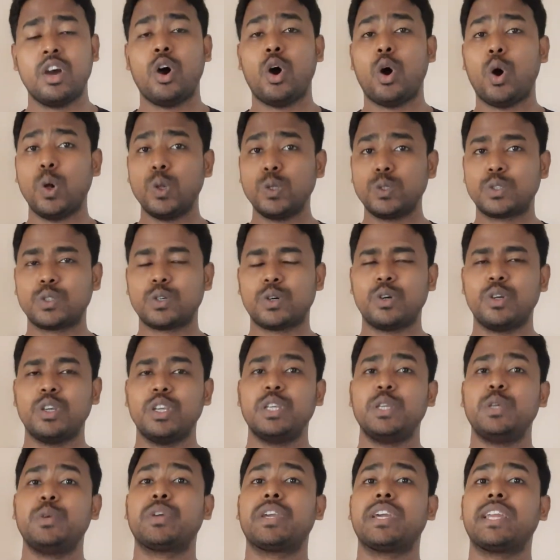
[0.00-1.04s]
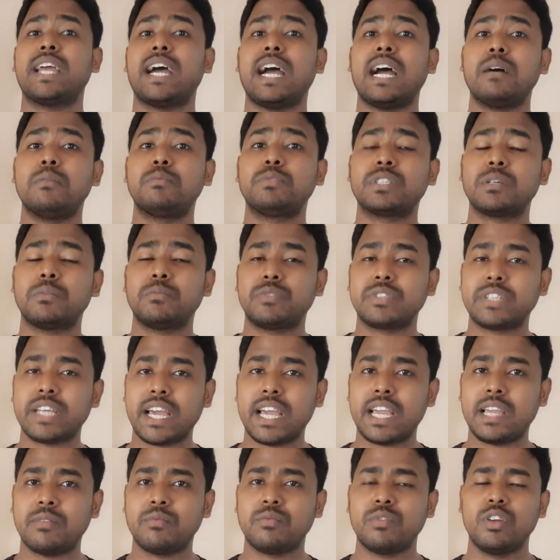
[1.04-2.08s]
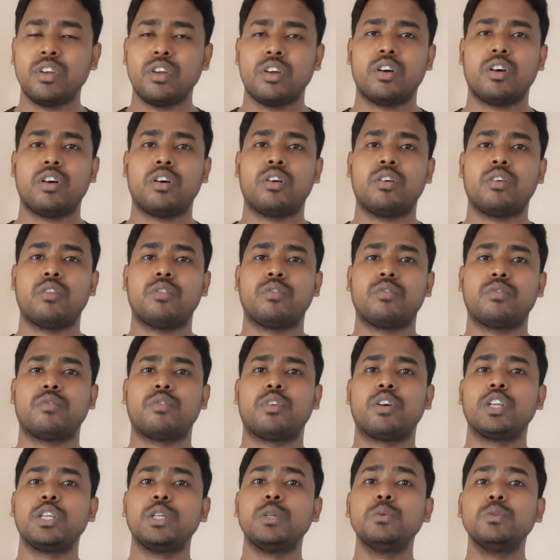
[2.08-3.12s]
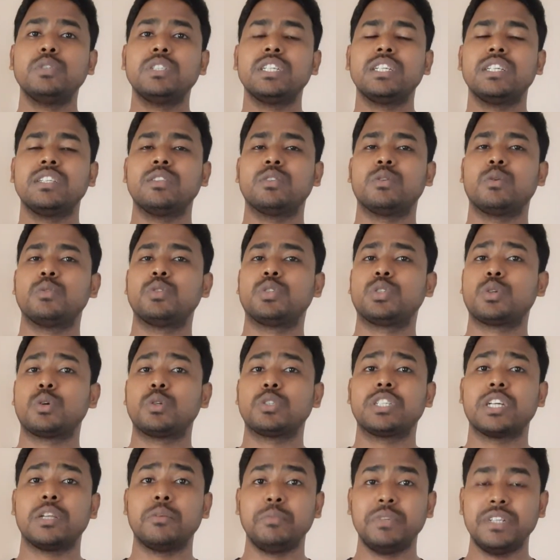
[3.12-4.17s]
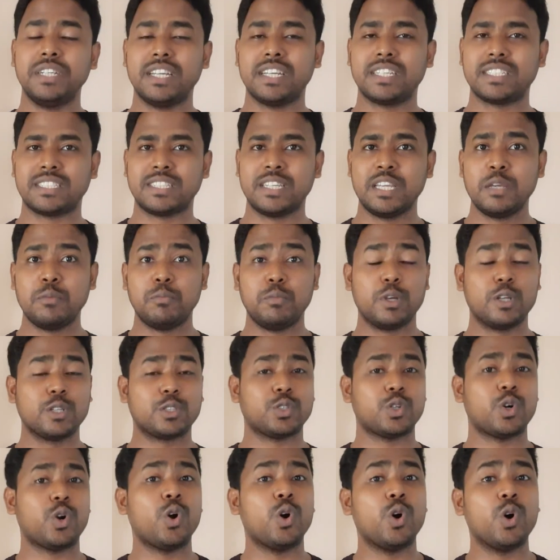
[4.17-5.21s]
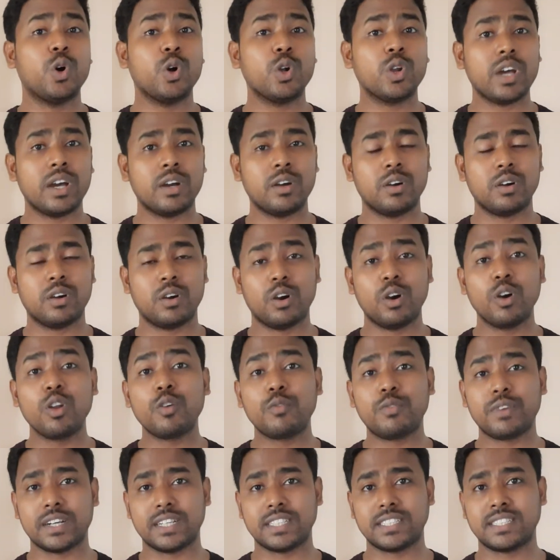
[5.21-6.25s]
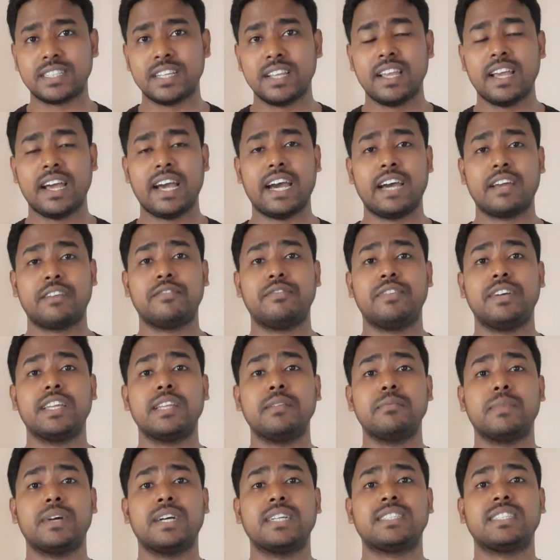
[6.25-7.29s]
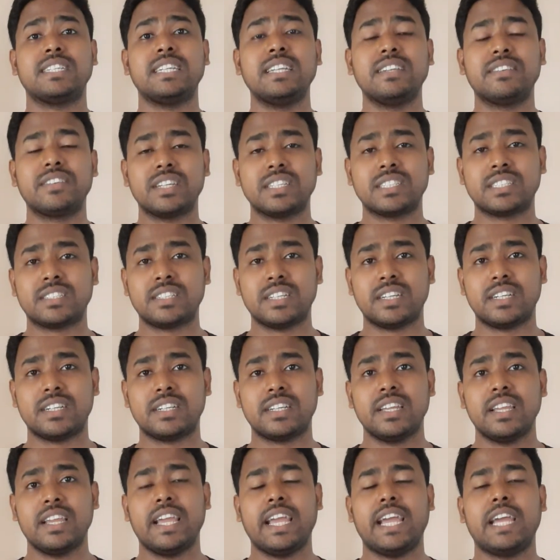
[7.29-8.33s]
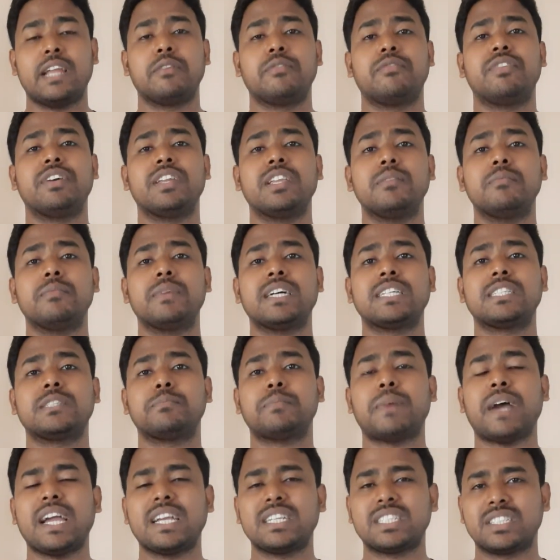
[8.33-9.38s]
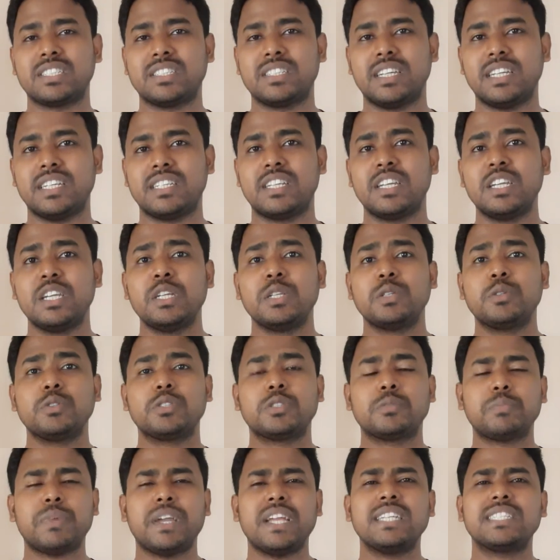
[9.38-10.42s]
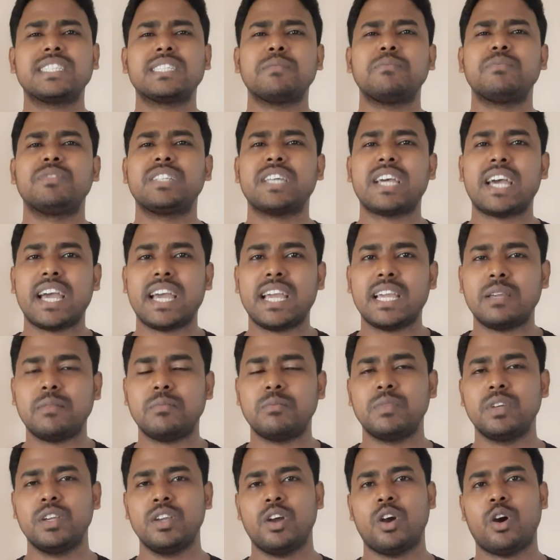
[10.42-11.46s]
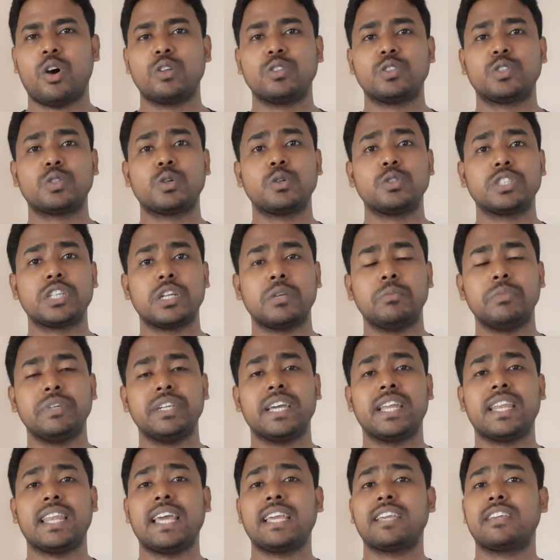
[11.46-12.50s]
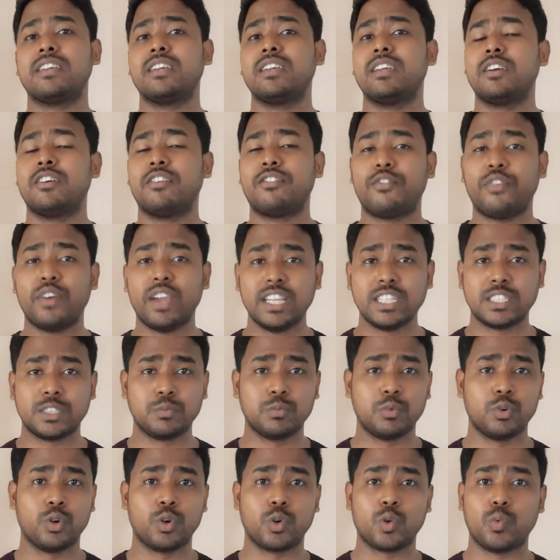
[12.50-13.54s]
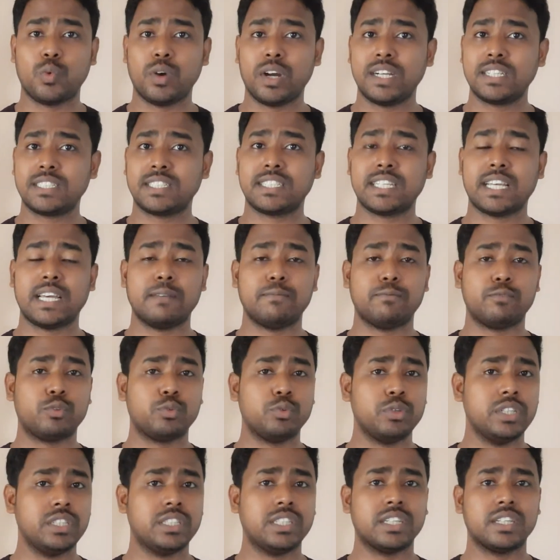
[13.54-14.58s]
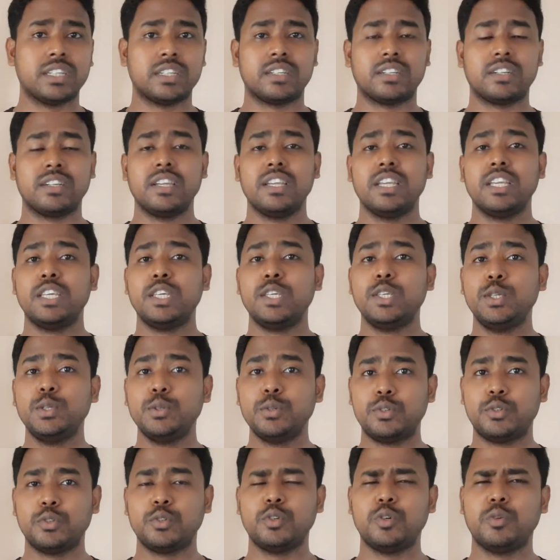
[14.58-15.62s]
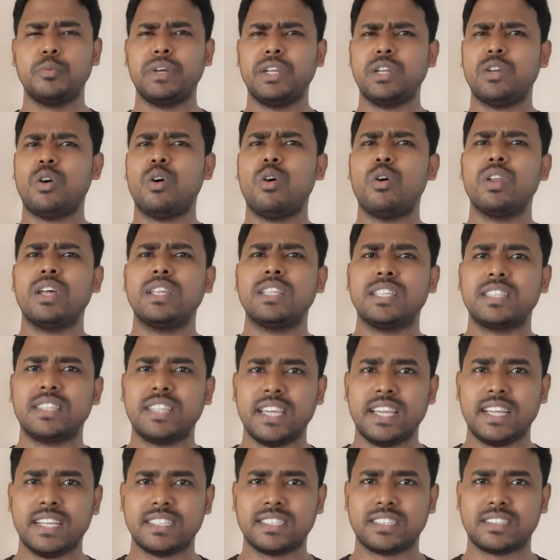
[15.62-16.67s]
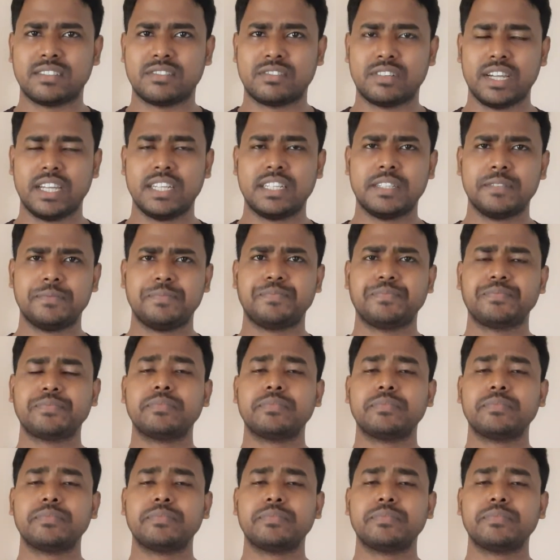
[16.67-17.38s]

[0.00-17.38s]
Also, you can have some time for using those social medias, because all of us are very much interested and very much passionate to spend some time on social media like Facebook, WhatsApp, Twitter, YouTube, and all other things, right?